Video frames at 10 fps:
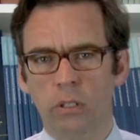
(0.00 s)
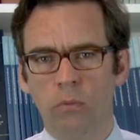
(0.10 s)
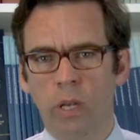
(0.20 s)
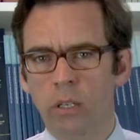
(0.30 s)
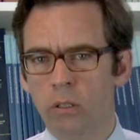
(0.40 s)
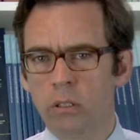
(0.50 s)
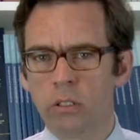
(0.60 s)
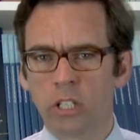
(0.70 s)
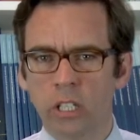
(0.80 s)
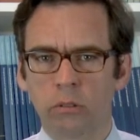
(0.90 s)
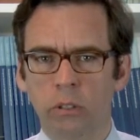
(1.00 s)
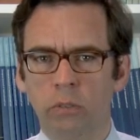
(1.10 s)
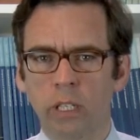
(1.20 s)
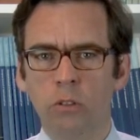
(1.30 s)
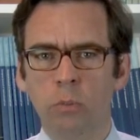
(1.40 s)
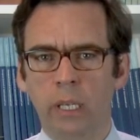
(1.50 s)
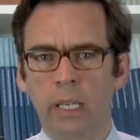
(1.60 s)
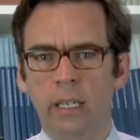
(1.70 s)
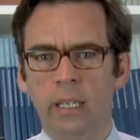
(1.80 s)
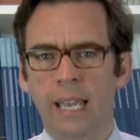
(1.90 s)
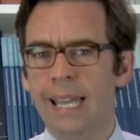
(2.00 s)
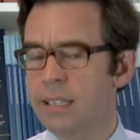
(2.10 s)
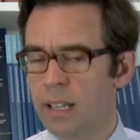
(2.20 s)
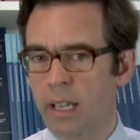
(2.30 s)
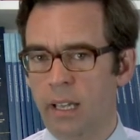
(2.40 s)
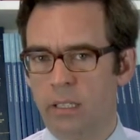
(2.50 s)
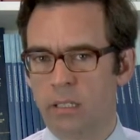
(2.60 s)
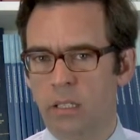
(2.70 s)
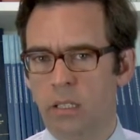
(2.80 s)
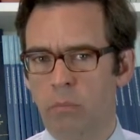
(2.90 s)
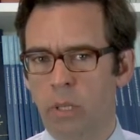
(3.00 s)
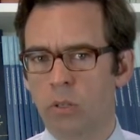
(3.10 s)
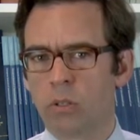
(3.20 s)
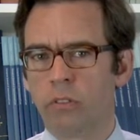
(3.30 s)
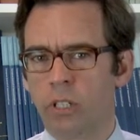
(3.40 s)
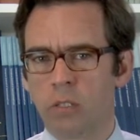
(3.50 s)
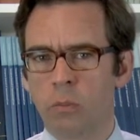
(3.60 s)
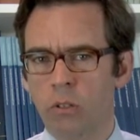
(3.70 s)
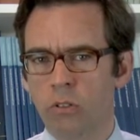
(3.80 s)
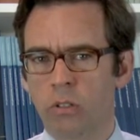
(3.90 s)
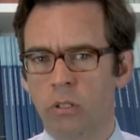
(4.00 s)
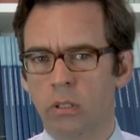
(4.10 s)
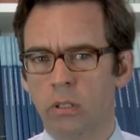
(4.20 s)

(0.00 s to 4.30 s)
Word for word: where local children went to play and died because of an explosion?